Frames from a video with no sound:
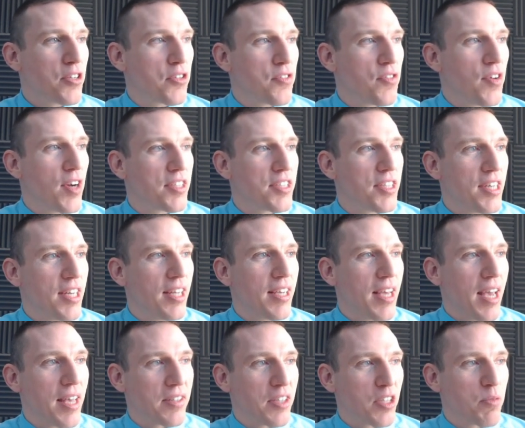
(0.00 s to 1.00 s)
is functioning
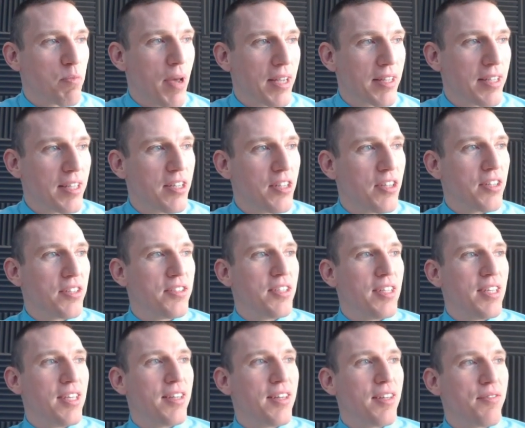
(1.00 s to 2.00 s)
as expected. You can
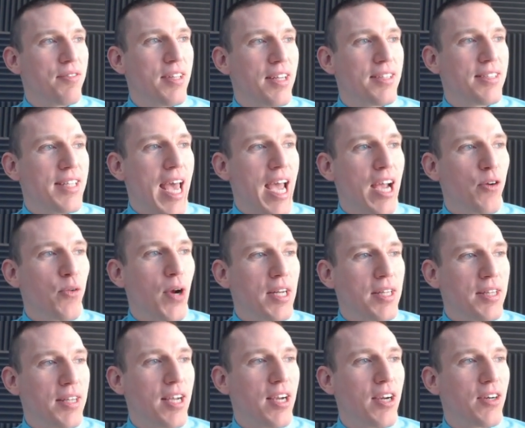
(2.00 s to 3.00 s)
see the attack right
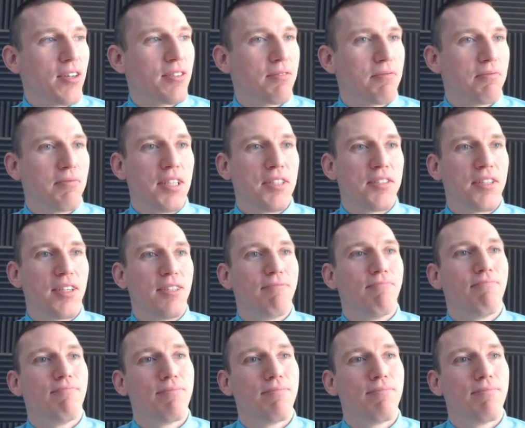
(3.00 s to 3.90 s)
there listed.